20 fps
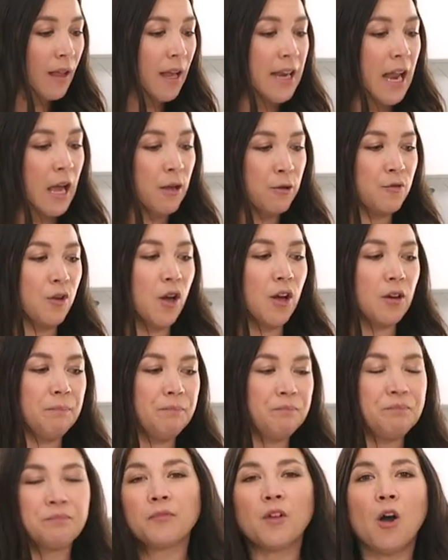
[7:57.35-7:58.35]
now you've got
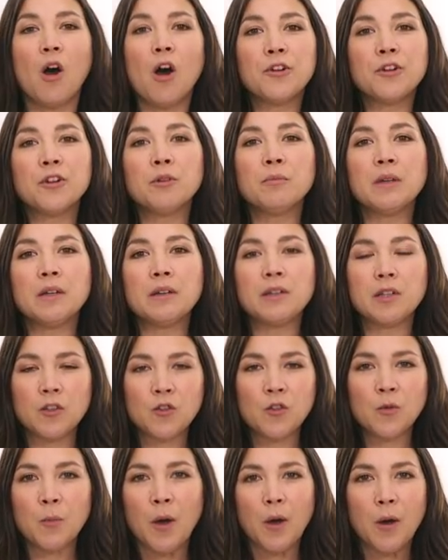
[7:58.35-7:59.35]
all your meal
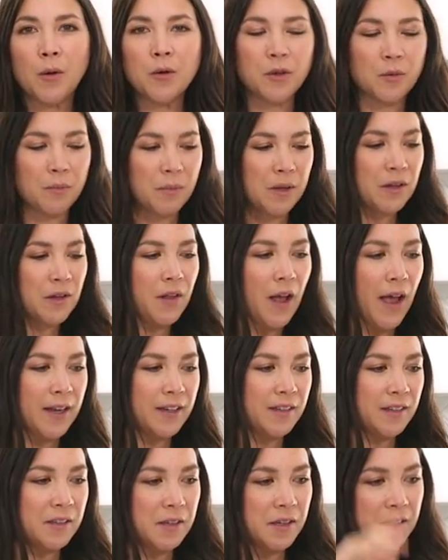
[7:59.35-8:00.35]
inspo, your meal
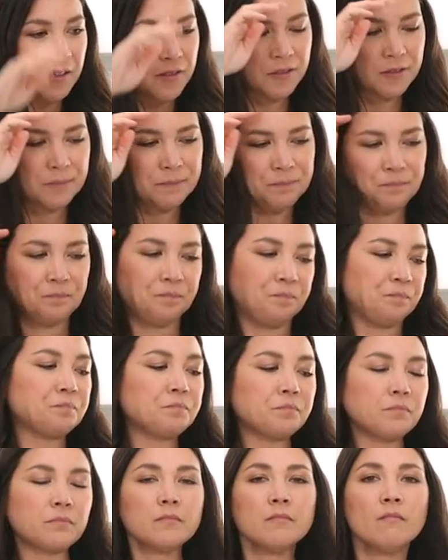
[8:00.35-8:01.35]
ideas,
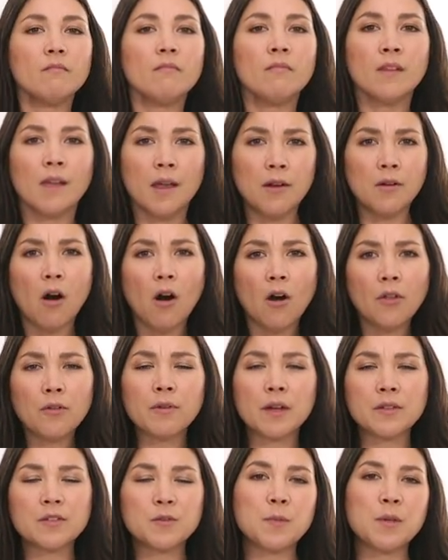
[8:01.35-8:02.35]
and all the
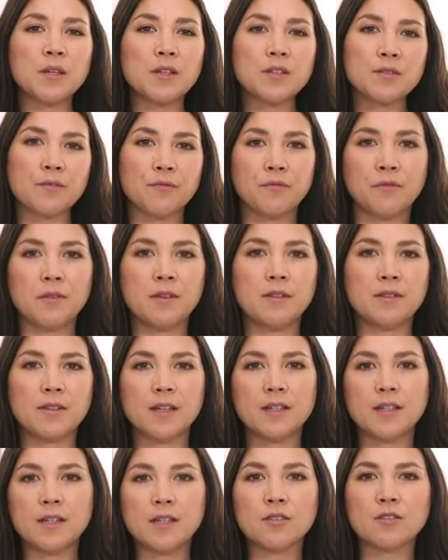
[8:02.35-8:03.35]
recipes for these
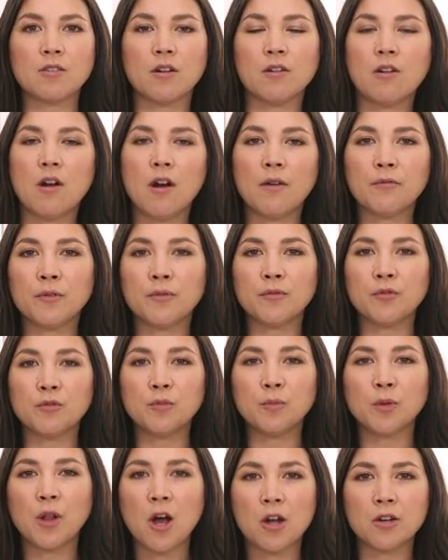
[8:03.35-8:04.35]
ideas are on
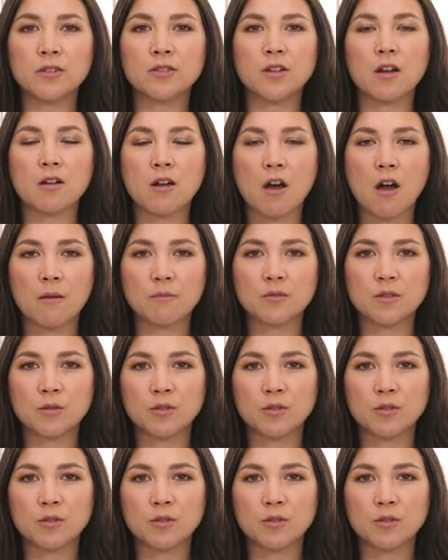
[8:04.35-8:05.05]
hotforfoodblog.com,